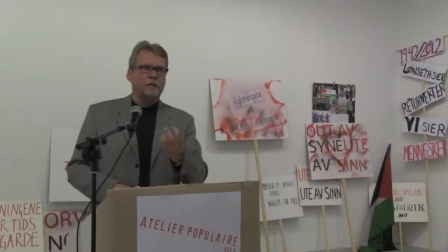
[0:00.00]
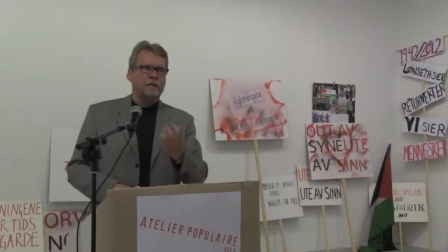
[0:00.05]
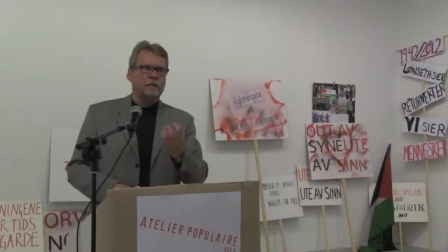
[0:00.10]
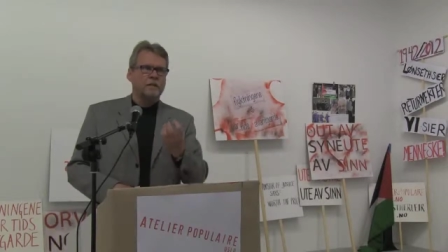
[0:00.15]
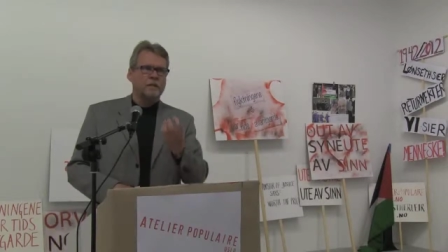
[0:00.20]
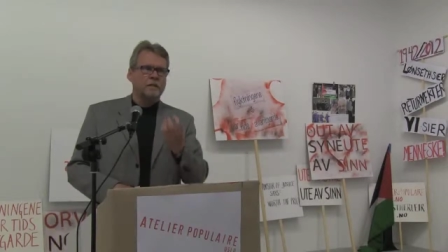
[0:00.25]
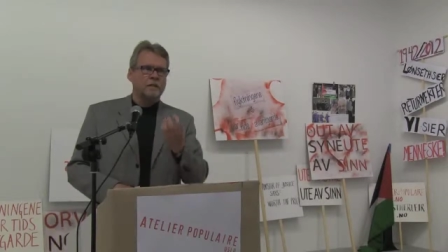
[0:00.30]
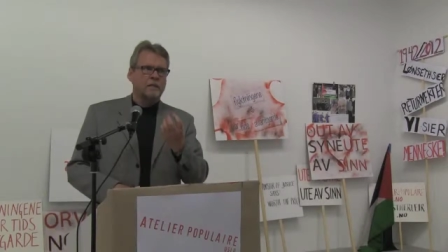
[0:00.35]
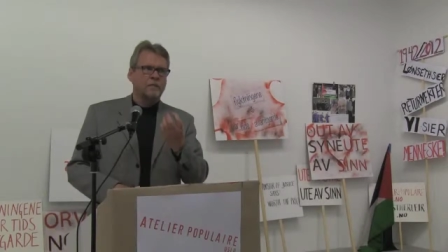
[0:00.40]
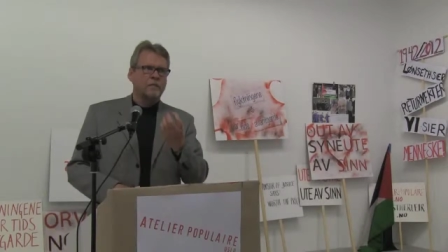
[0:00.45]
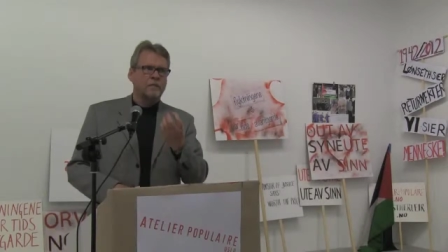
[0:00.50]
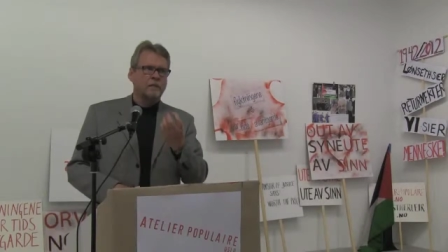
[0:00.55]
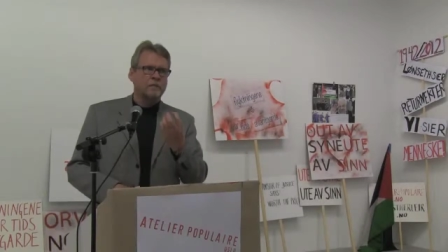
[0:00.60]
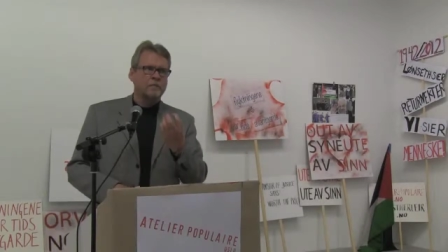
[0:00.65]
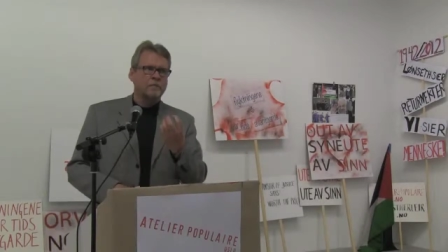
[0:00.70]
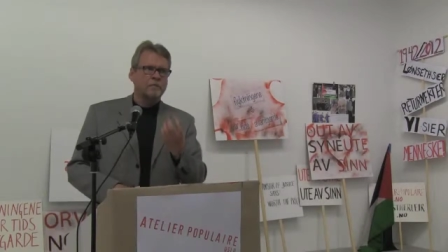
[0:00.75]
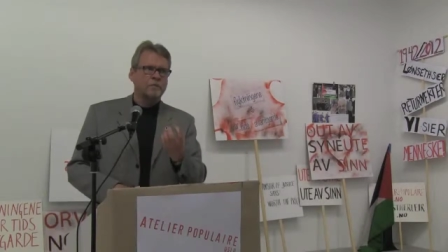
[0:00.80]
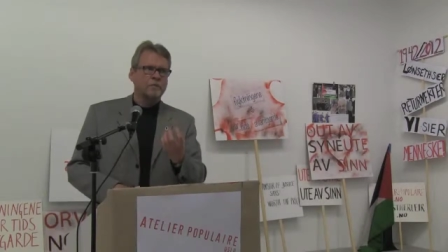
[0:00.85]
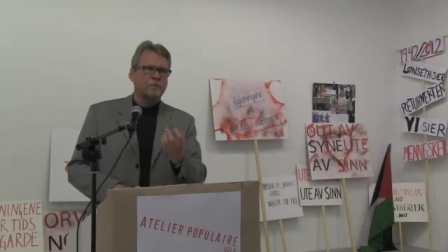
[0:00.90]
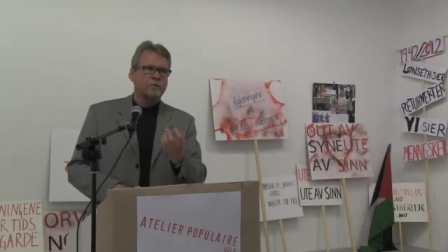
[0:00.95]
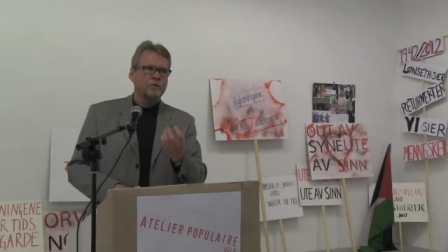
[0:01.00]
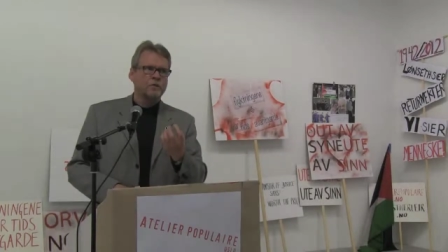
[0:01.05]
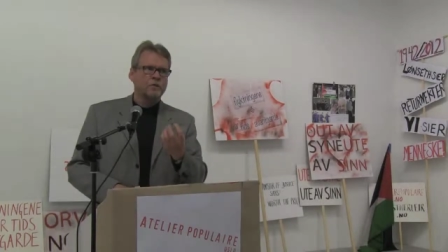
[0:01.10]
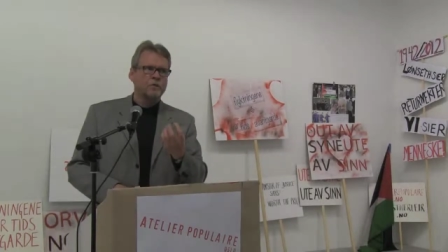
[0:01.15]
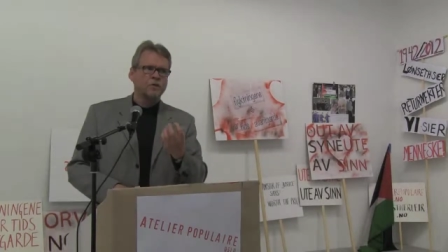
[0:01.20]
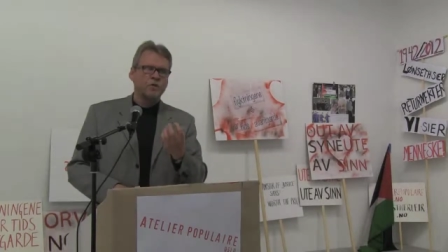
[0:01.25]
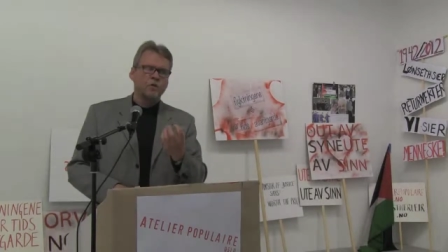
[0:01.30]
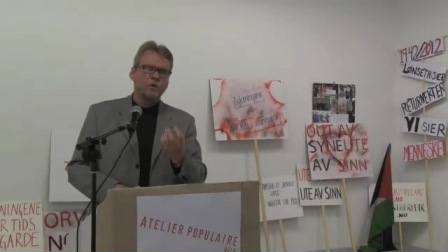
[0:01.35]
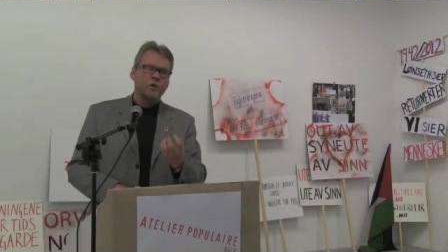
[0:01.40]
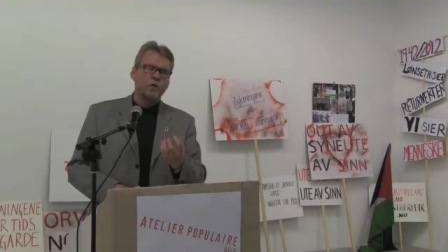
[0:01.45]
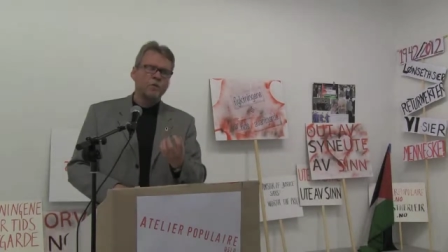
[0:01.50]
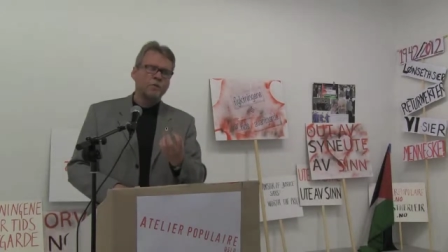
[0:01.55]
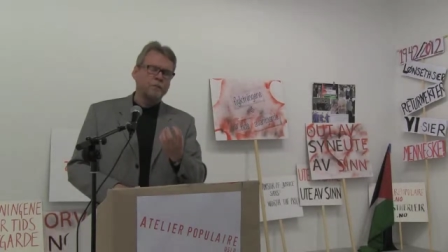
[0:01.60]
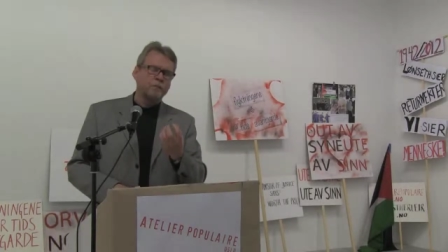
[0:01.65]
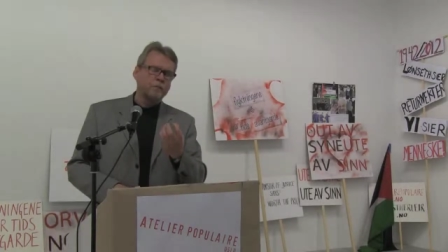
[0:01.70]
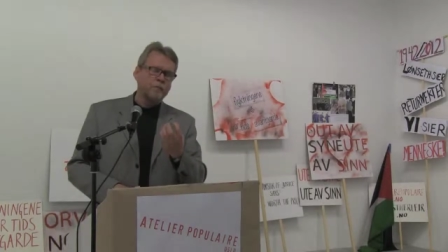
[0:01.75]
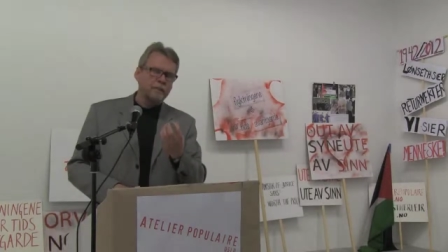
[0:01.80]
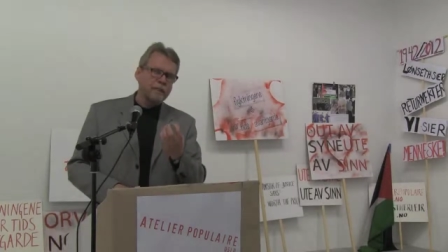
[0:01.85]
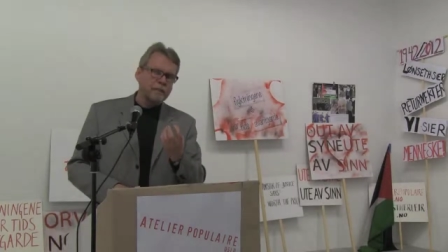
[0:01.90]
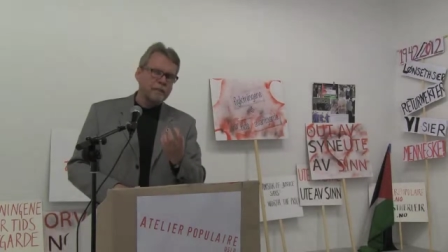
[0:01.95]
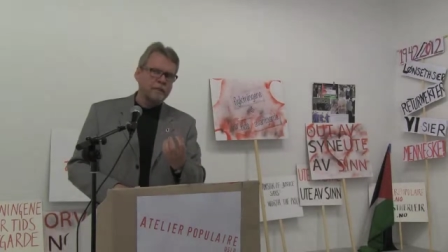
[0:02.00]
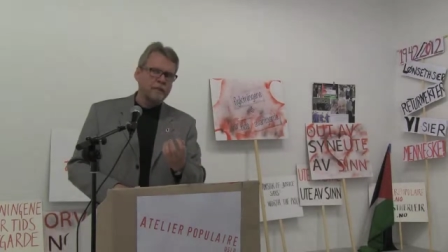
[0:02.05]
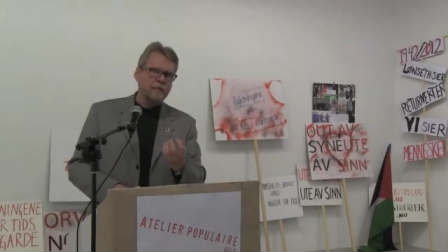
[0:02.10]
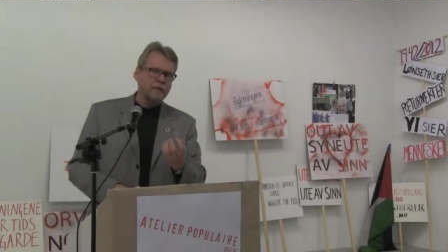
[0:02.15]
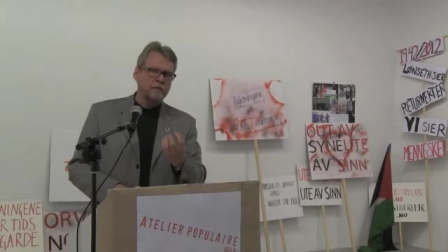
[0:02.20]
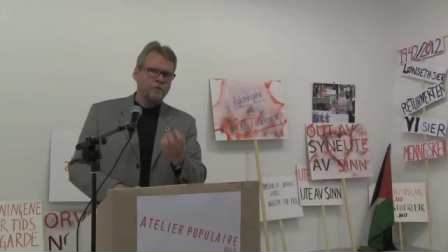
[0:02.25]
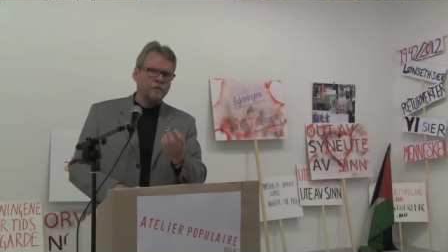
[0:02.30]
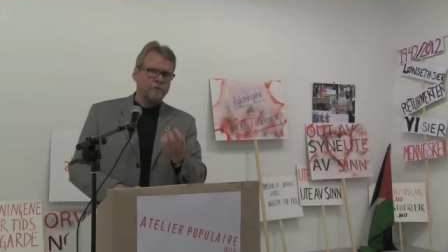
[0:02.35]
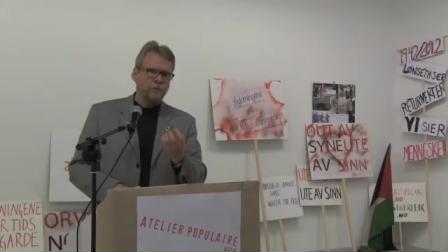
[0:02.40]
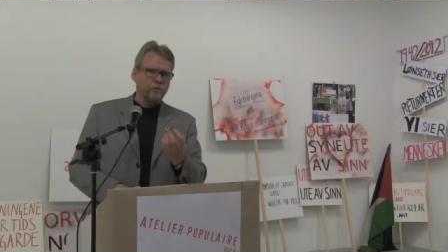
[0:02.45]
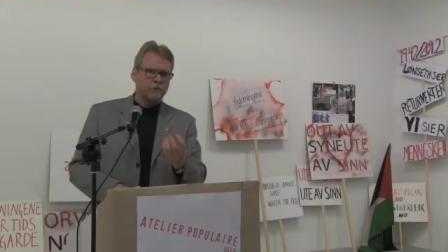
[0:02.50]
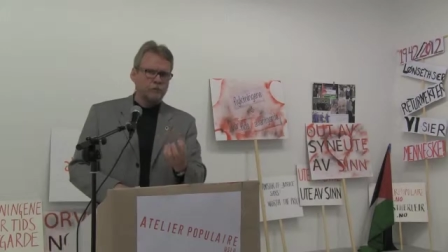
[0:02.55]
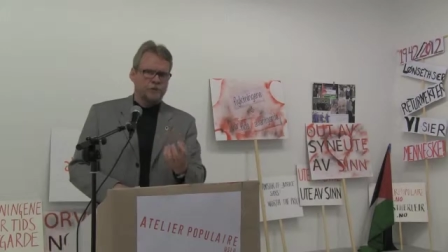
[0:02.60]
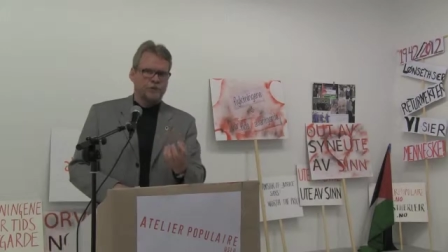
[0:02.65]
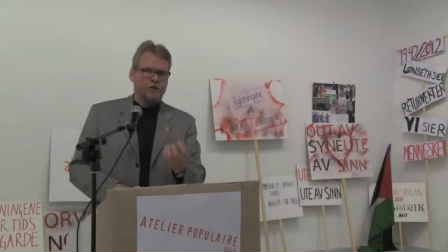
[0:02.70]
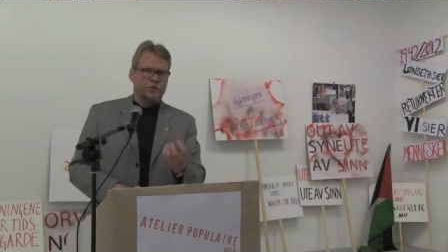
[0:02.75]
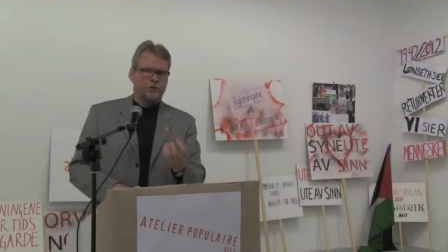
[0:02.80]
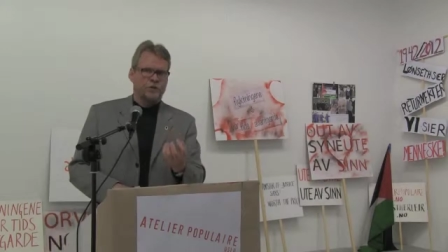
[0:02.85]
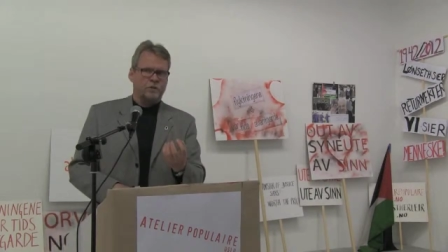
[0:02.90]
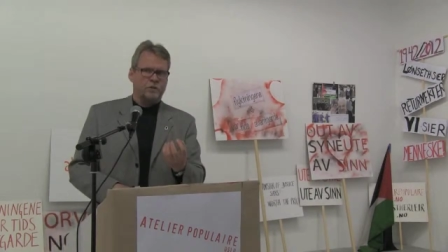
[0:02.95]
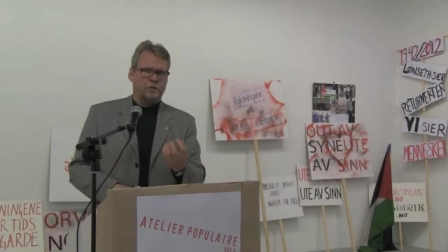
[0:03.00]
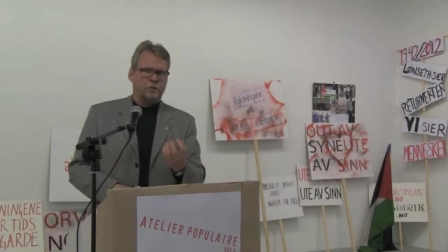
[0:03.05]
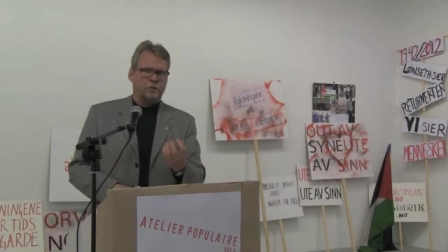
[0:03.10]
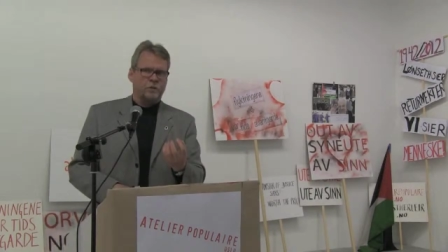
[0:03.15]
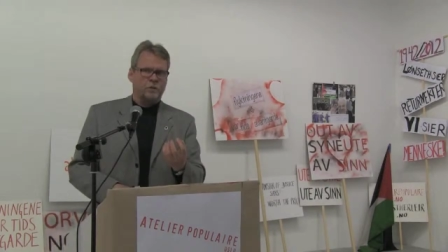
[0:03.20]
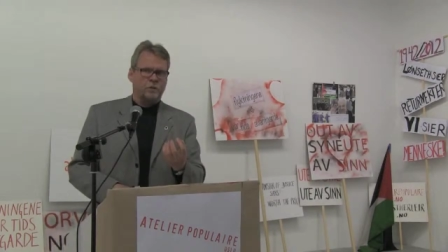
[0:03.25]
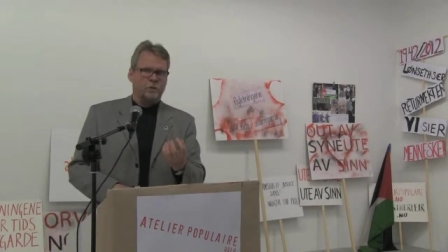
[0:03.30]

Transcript: is a much stronger political force